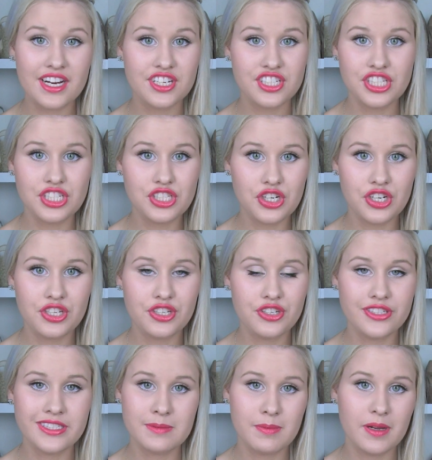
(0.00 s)
actually don't
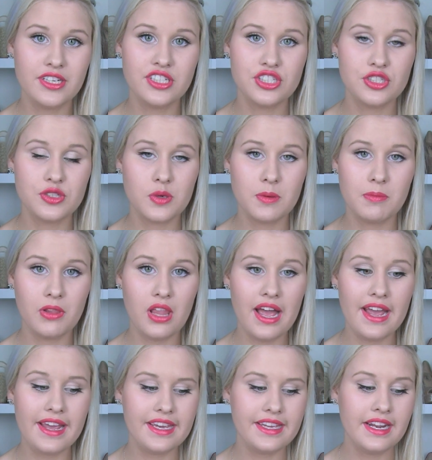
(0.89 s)
use sponge to
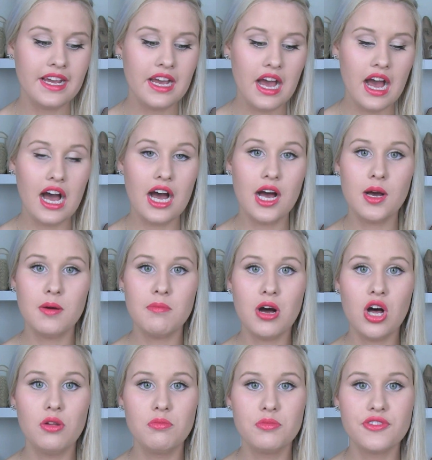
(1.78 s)
apply it.
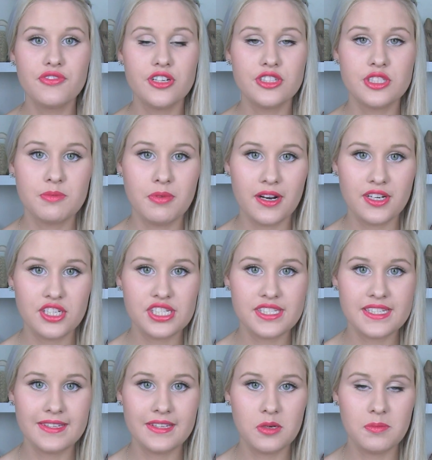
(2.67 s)
I'll move on to
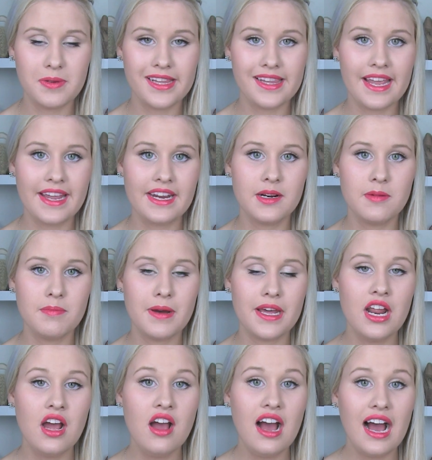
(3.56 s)
brushes a little bit later,
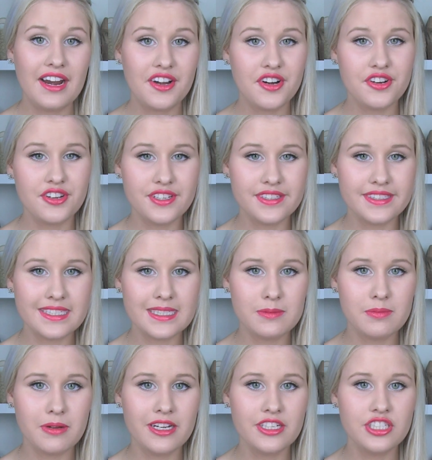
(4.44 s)
but I don't use a
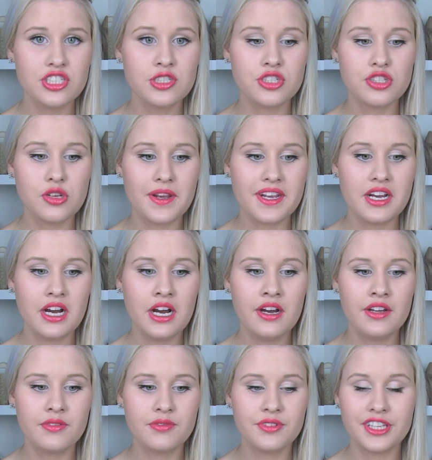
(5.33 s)
sponge, so I
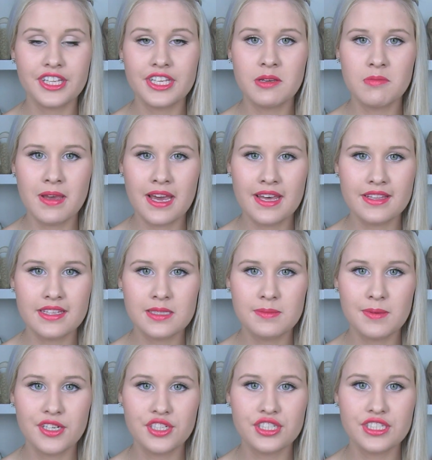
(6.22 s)
can't really compare the
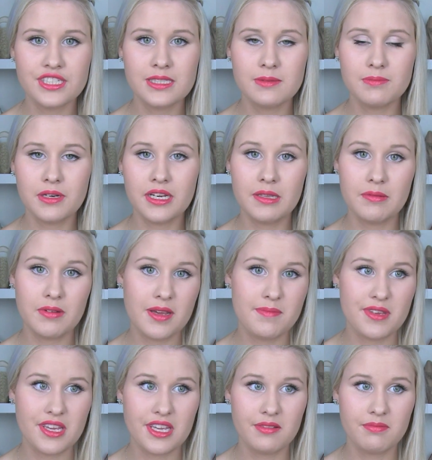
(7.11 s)
sponges, but I
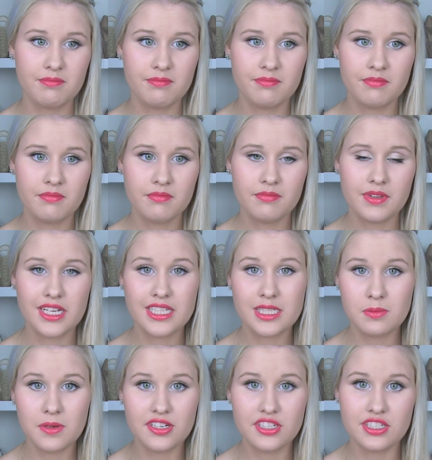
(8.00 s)
mean, a
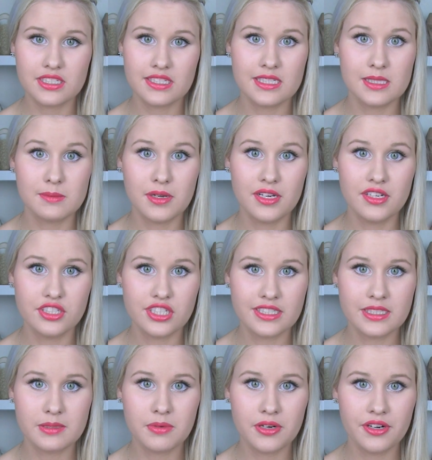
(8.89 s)
sponge is a sponge,
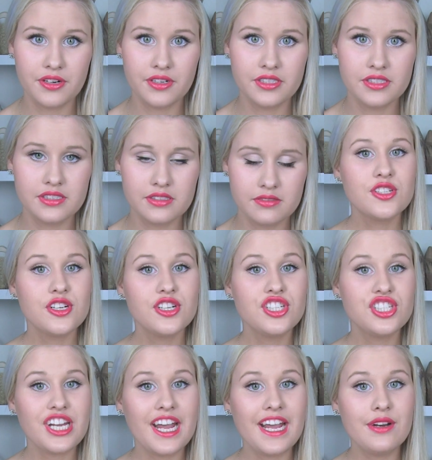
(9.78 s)
I suppose. So
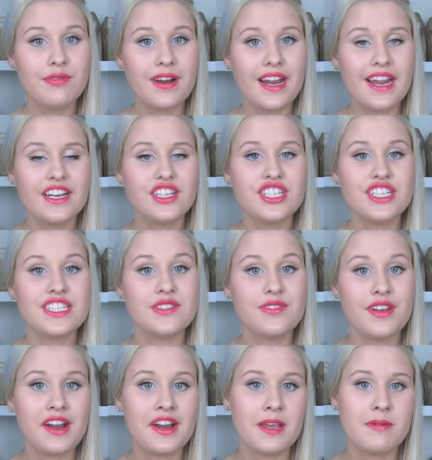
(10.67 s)
shade range is
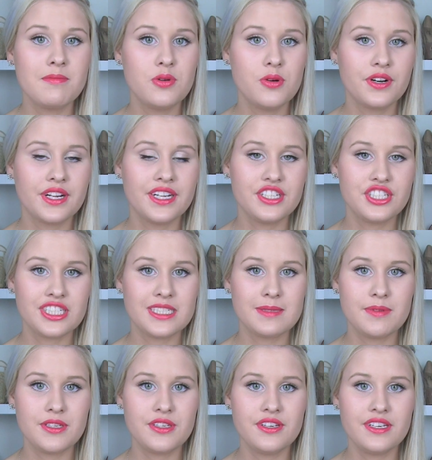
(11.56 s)
very important,
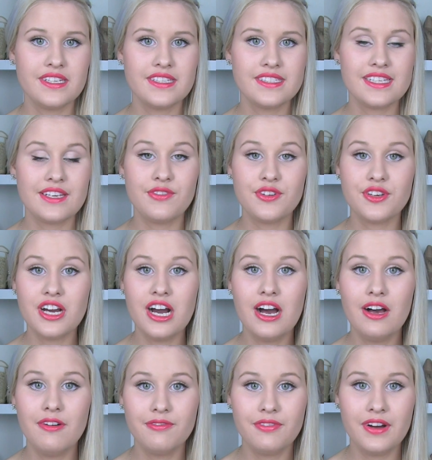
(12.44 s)
just because if you
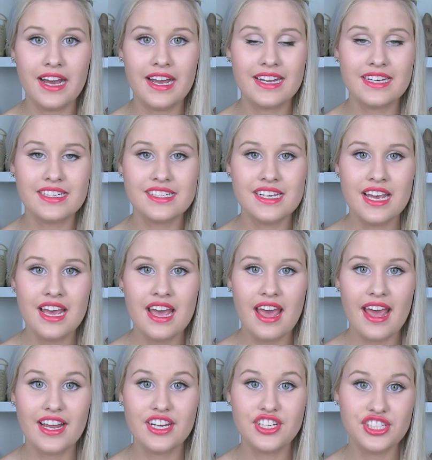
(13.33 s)
can't find
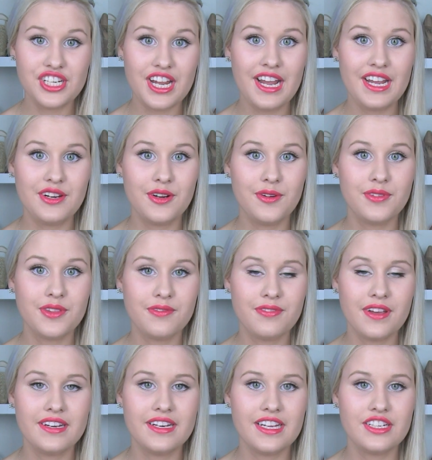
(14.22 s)
a shade of the
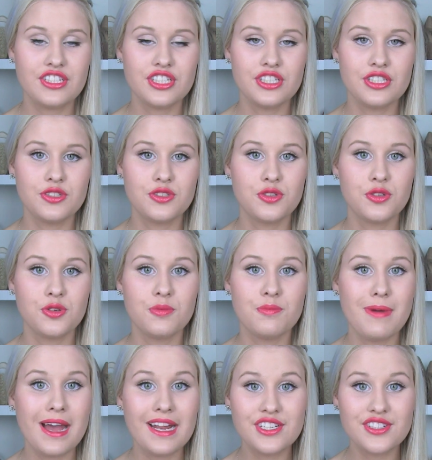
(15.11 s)
foundation to
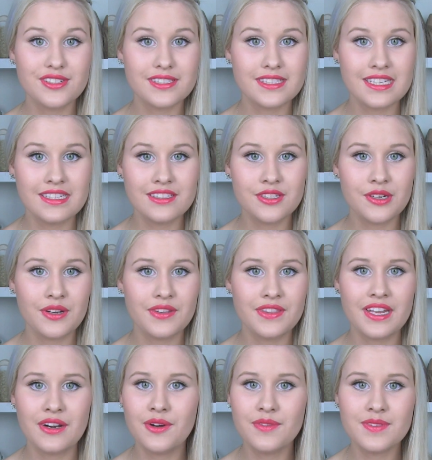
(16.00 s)
match your skin
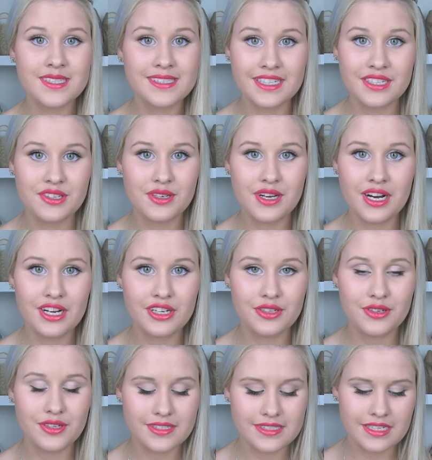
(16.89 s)
tone, then obviously you
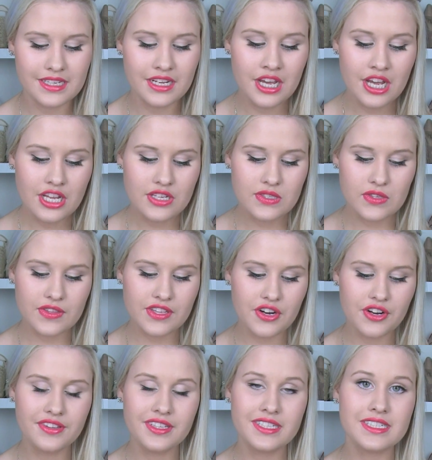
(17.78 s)
can't use it. So
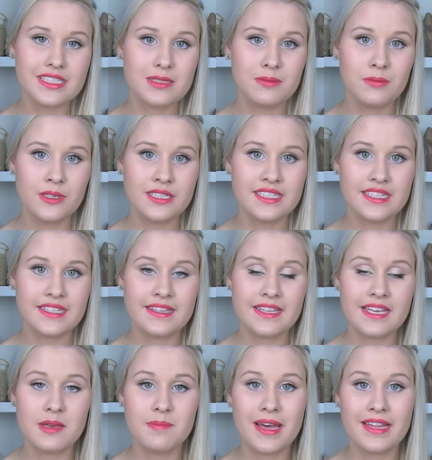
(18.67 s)
the only disappointing
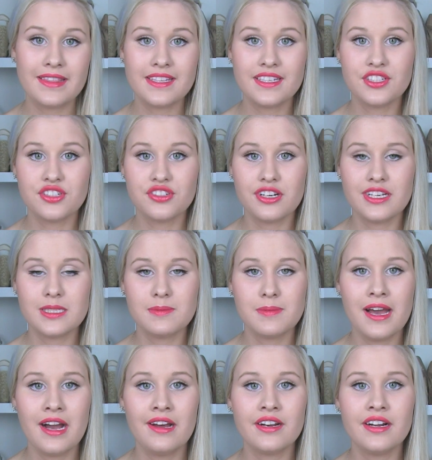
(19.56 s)
thing about the Australis
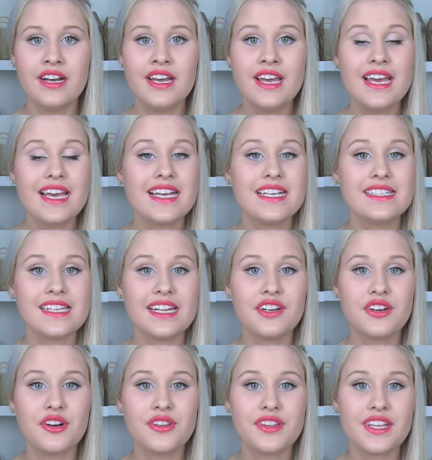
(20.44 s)
powder is that
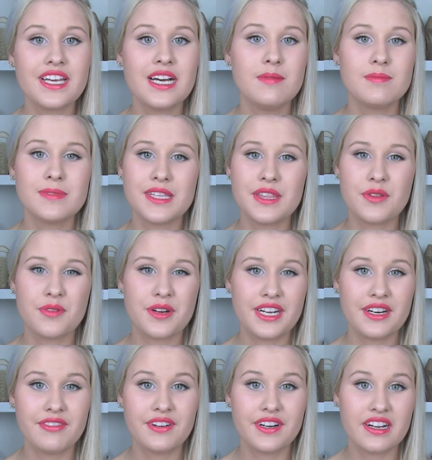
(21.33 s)
it only comes in
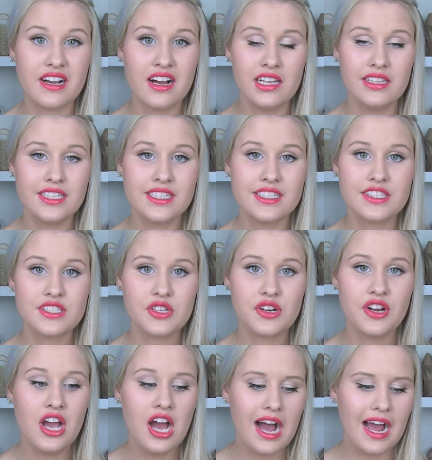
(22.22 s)
3 different colors.
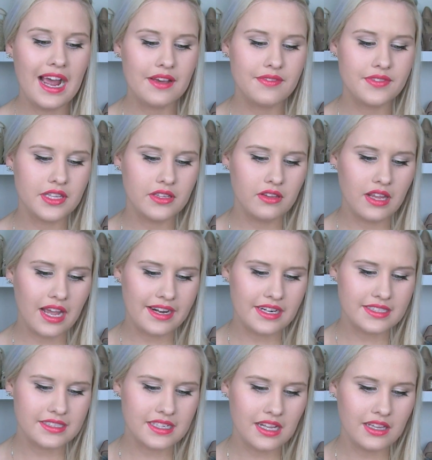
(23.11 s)
So I have the
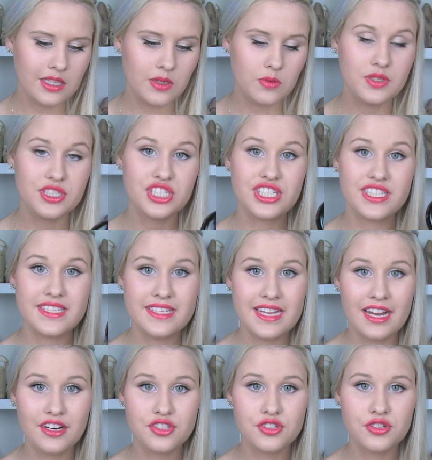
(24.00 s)
lightest color, which is
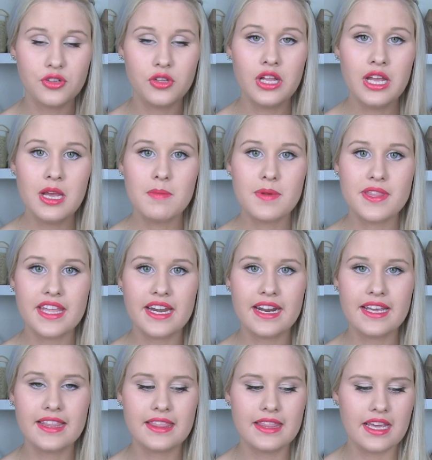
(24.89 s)
natural, but then
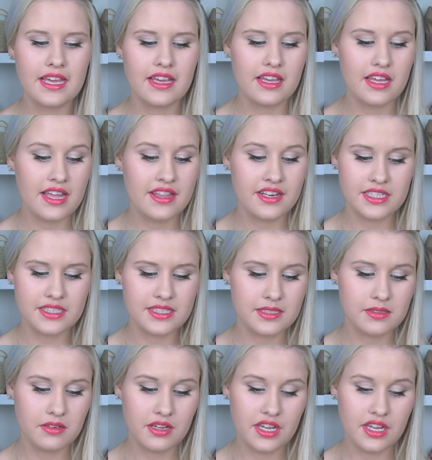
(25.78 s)
I think, and